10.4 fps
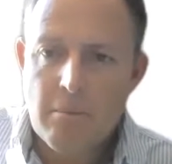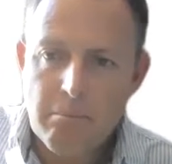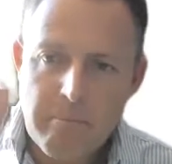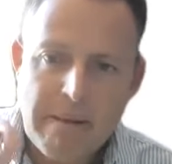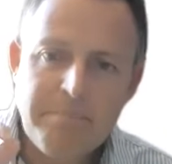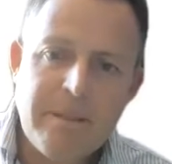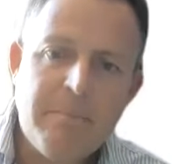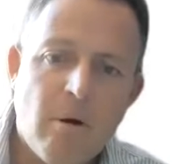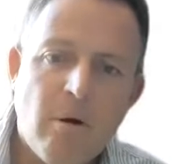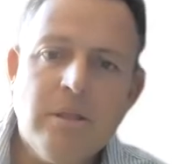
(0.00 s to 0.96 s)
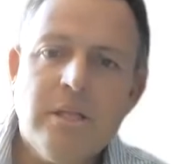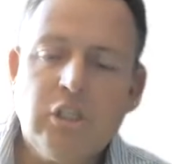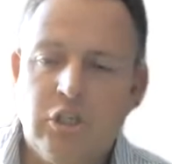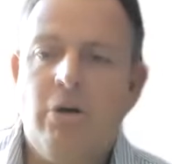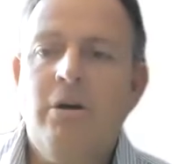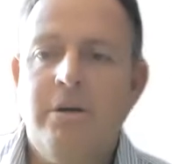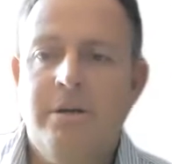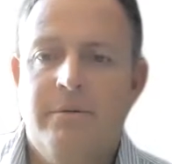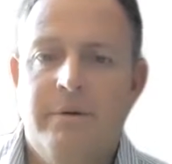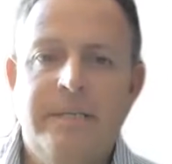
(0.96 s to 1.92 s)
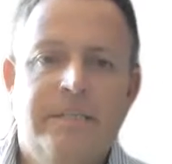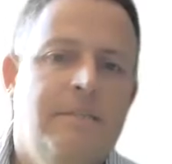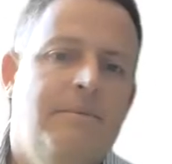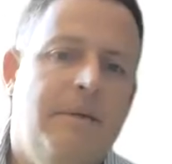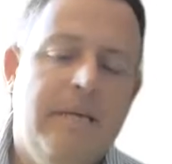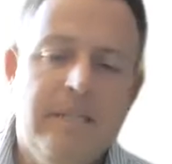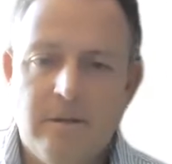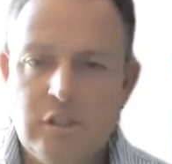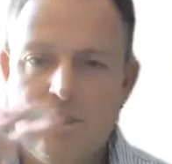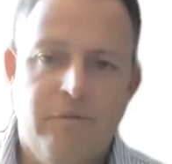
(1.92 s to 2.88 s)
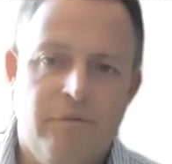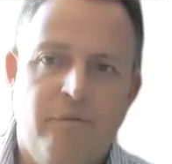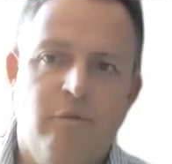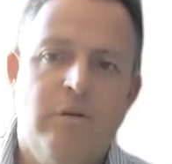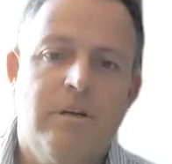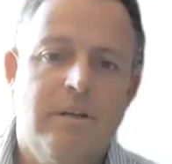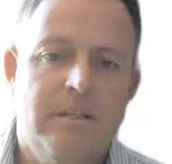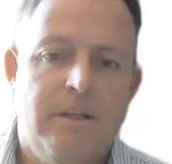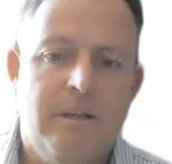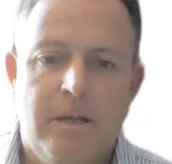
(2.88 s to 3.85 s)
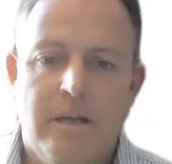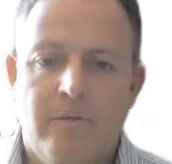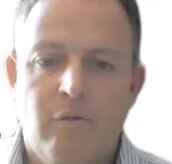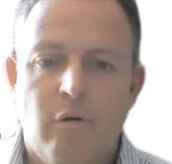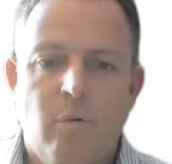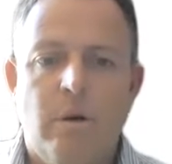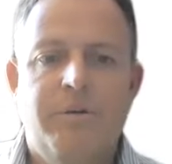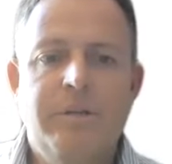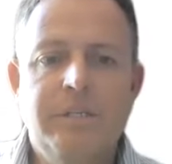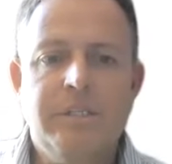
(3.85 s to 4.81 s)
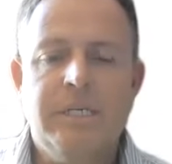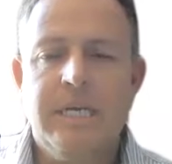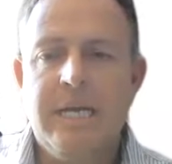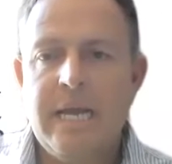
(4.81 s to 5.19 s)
Map them on the chart, right, in those four quadrants.